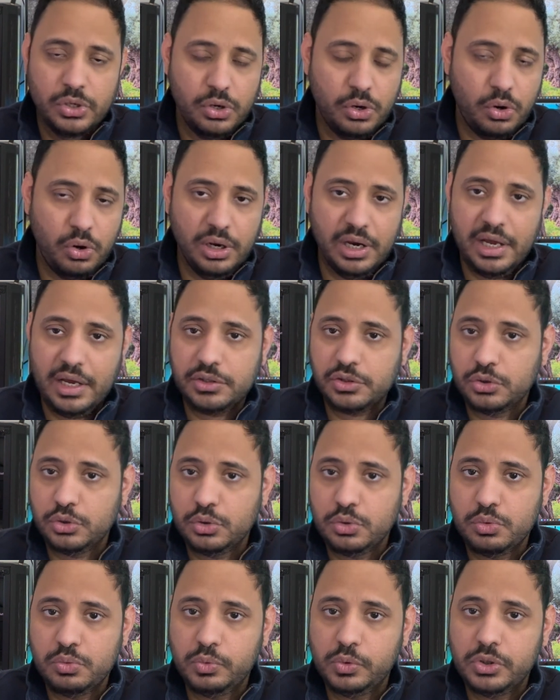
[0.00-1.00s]
All I had to
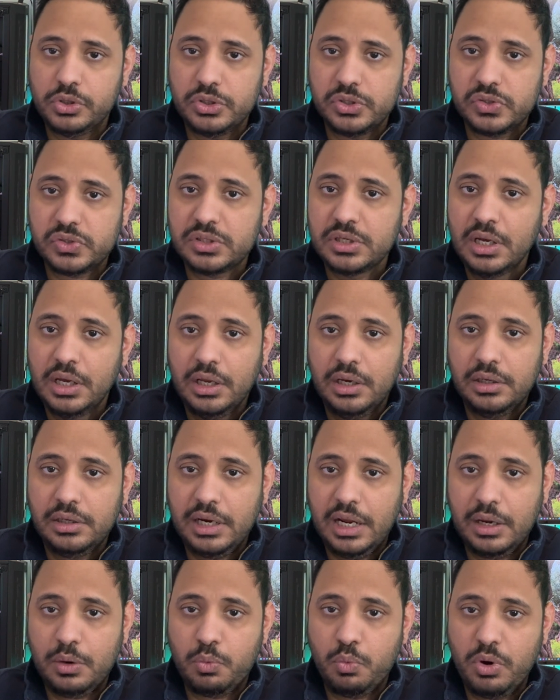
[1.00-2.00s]
do was
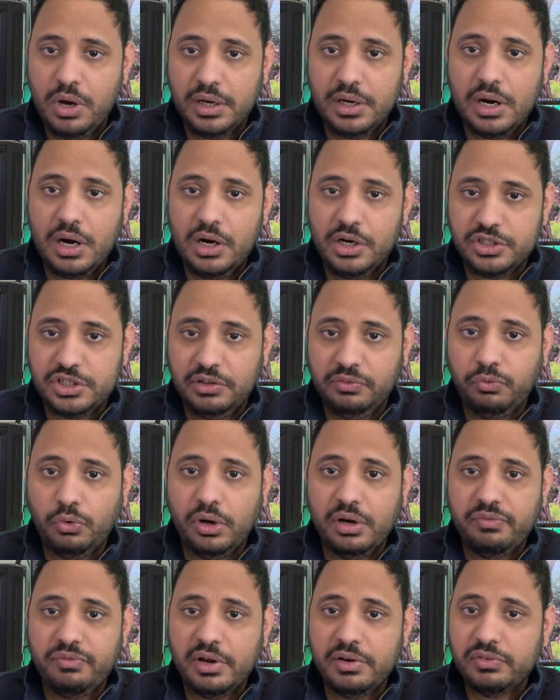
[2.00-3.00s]
take one
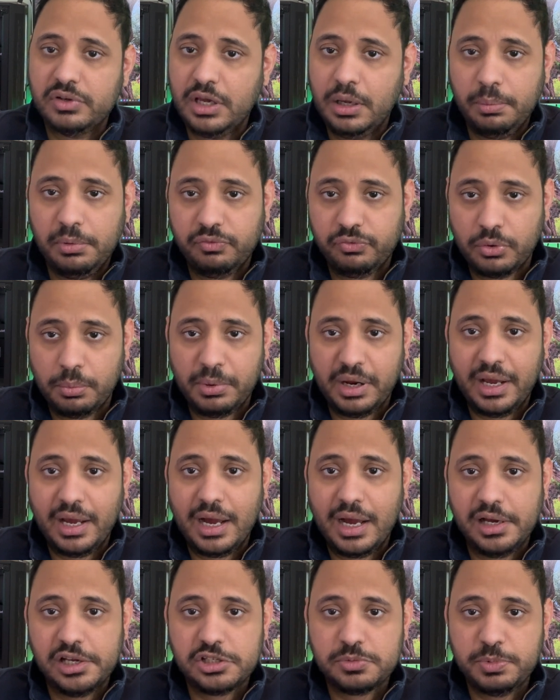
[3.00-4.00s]
RJ45 cable from my
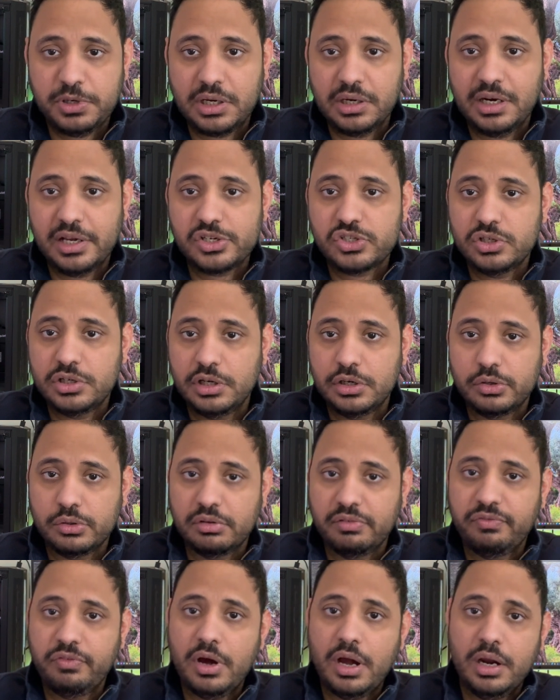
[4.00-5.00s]
ISP connection into
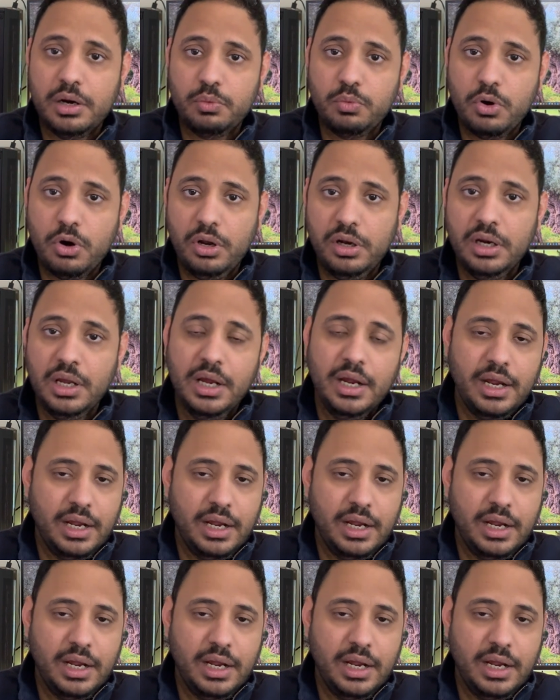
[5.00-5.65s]
the firewall